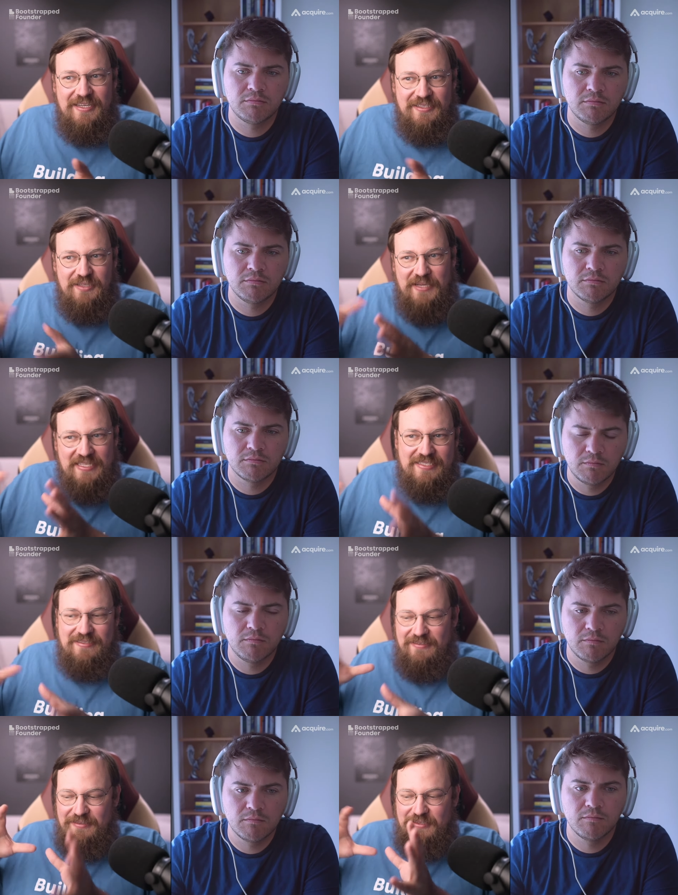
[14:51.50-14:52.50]
Speaker 1: depends
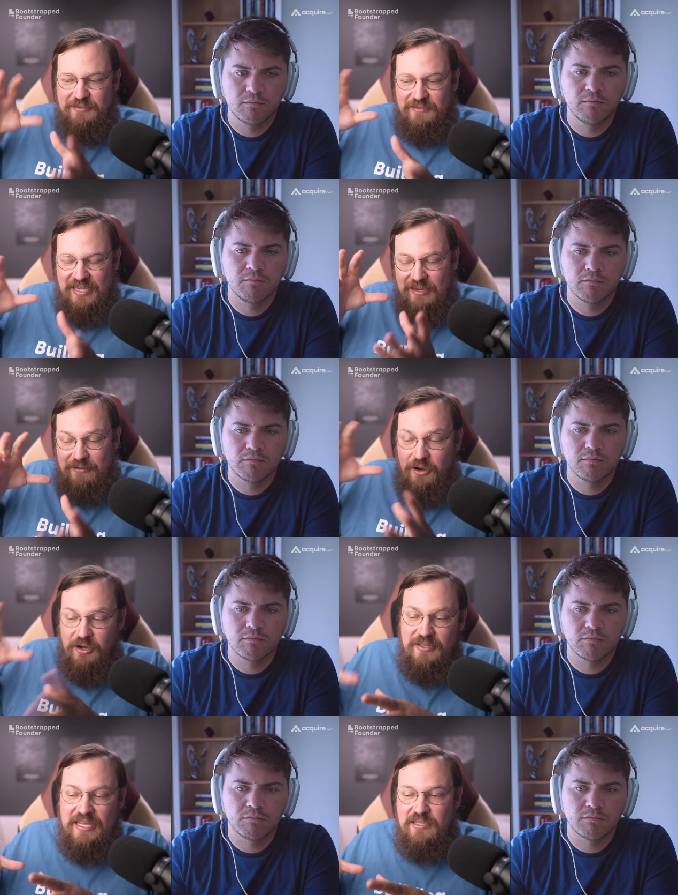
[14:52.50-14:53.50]
uh, that uh,
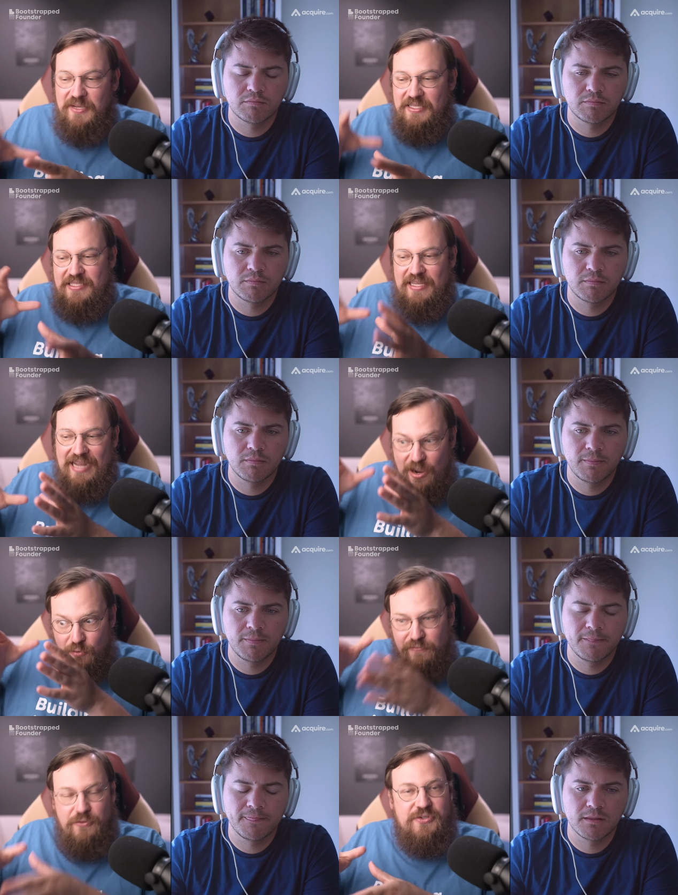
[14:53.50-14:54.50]
on that depends like how
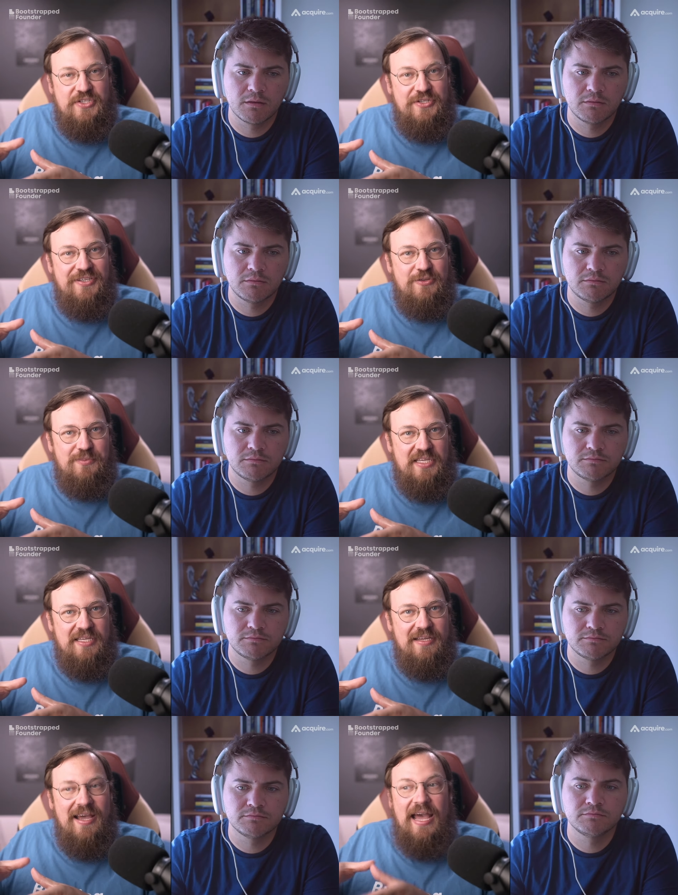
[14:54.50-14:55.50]
focused you need to
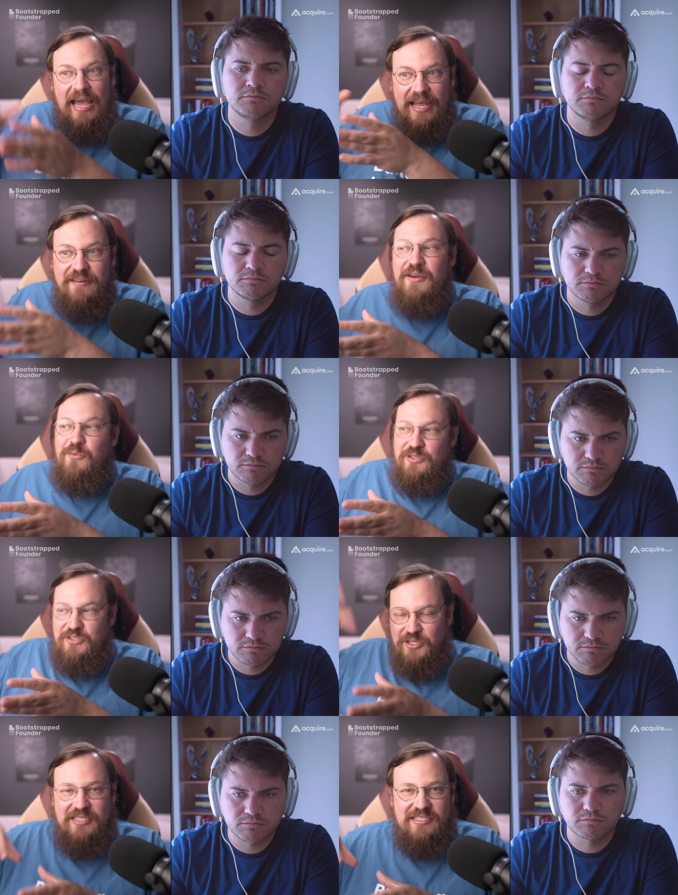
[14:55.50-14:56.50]
be and what
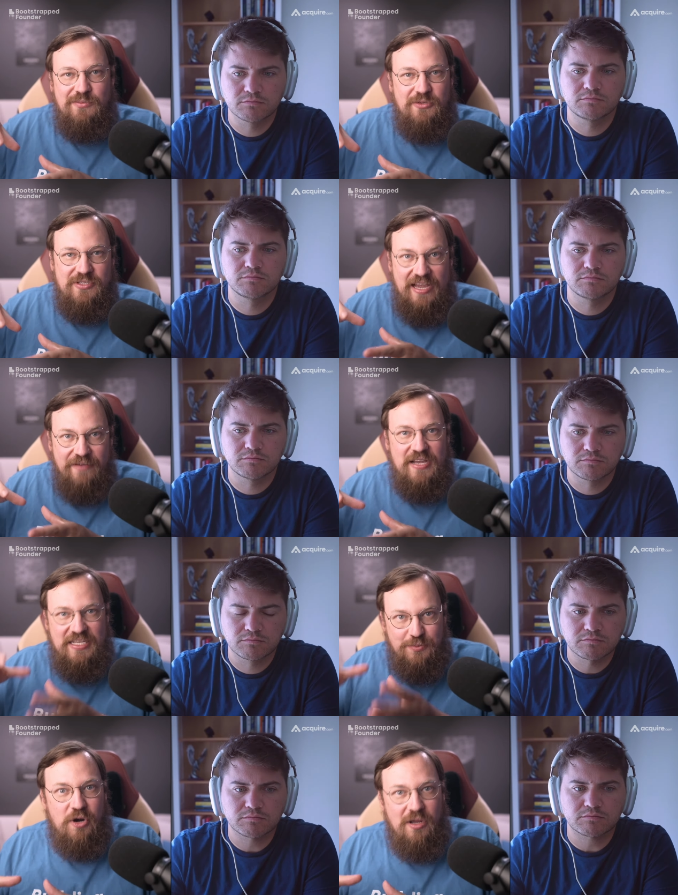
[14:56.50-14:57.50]
your customers have
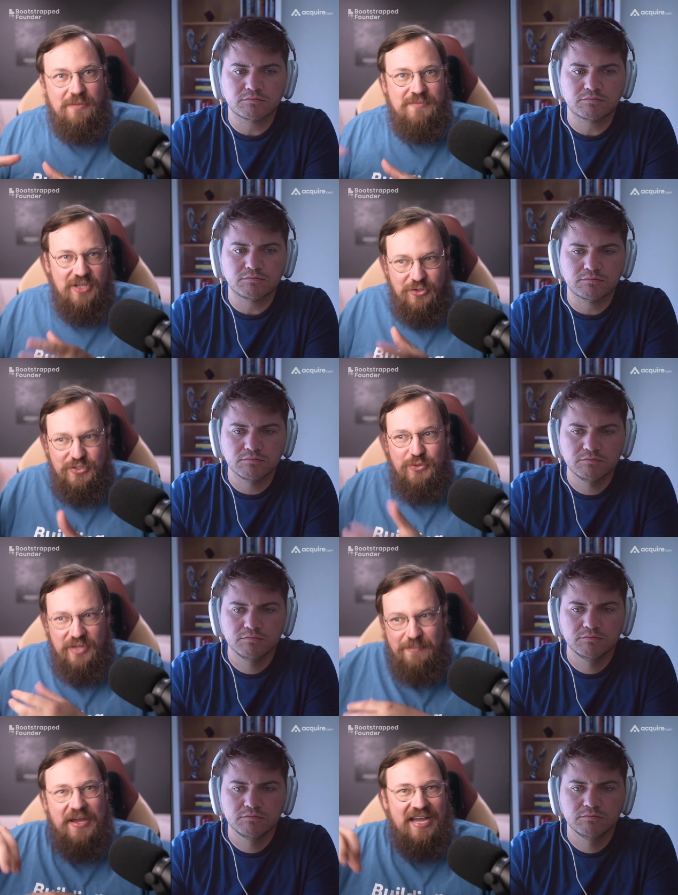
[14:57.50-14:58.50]
as problems also
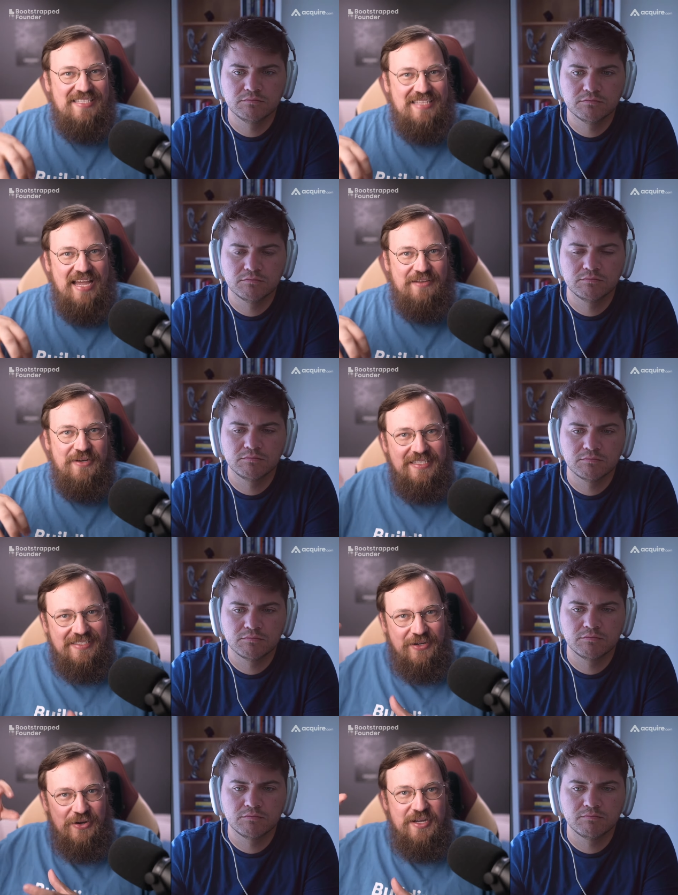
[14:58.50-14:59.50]
impacts that right
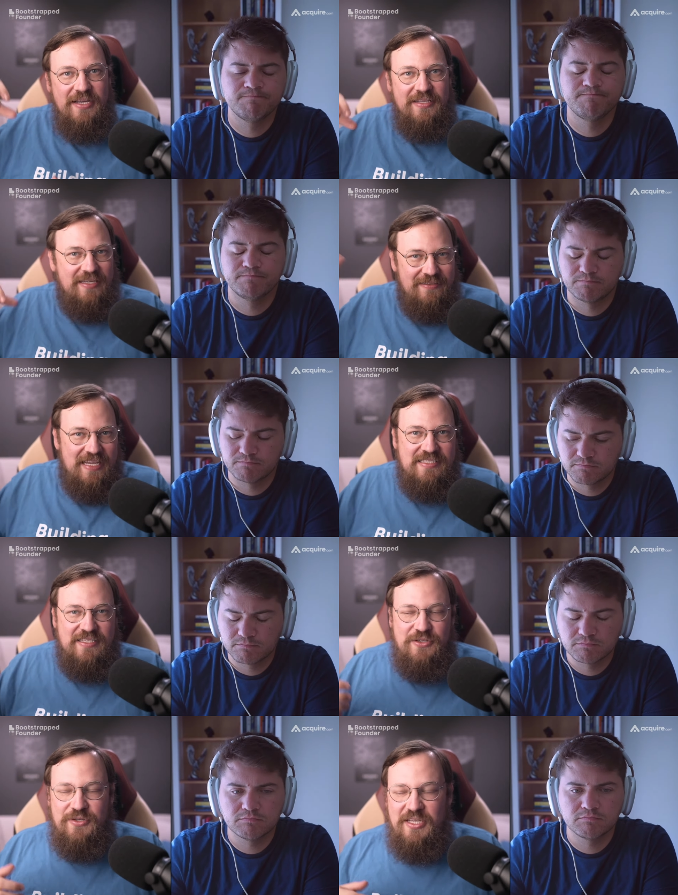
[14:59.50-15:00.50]
so that that's
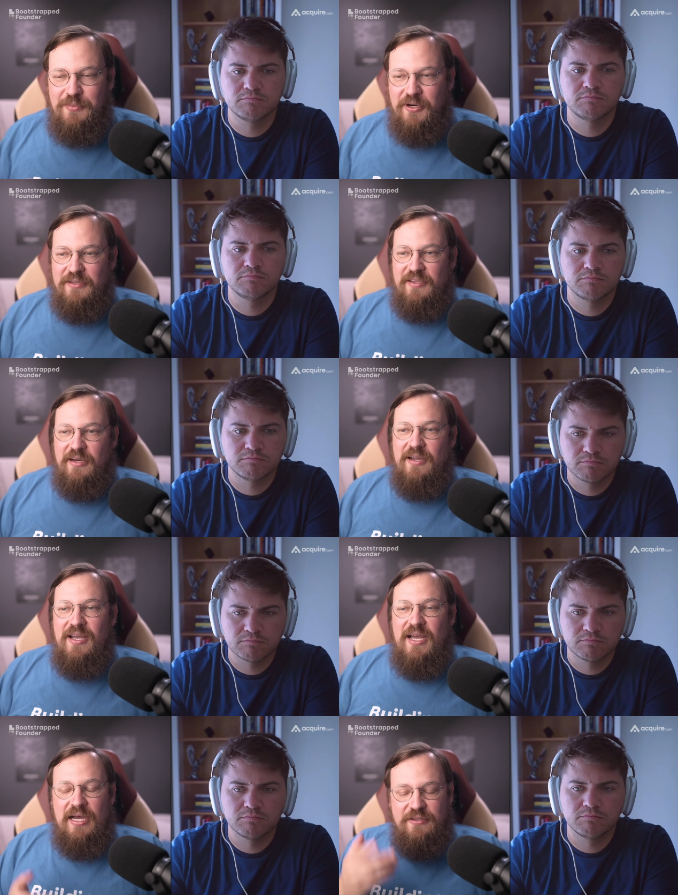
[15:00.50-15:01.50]
the unique part there
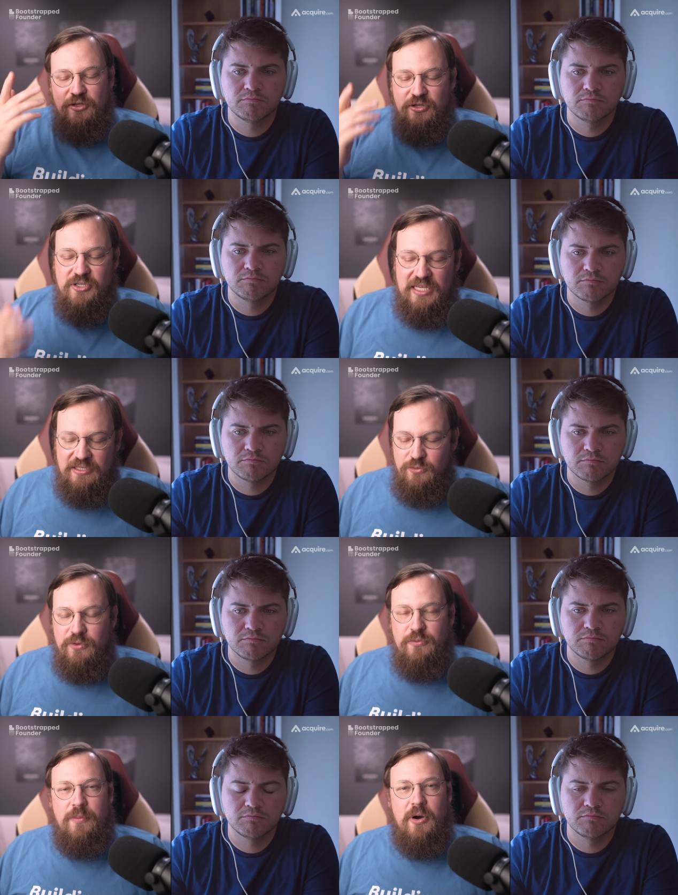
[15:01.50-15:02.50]
uh, you, you said you
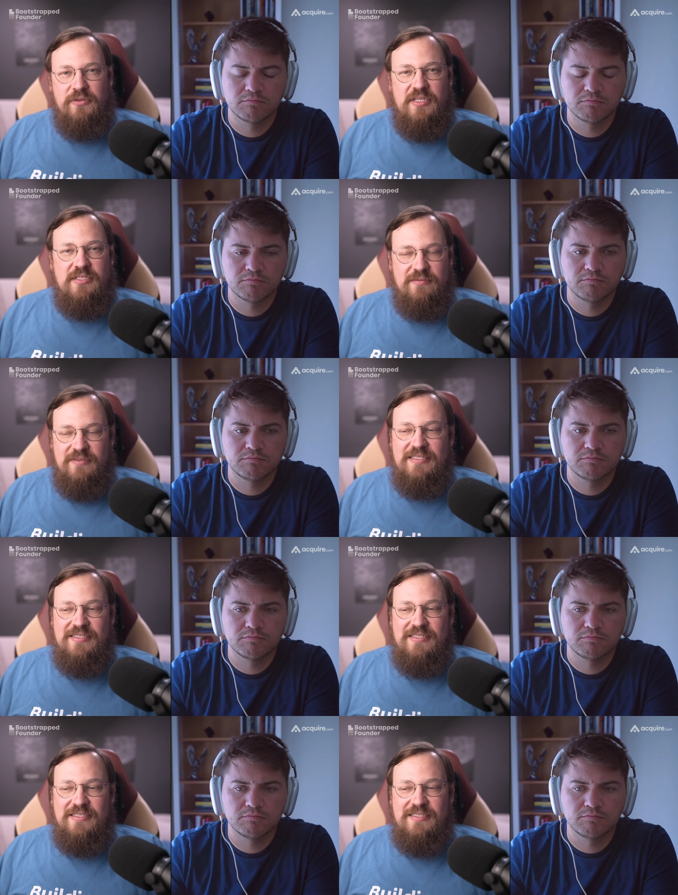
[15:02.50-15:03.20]
were remote that's that's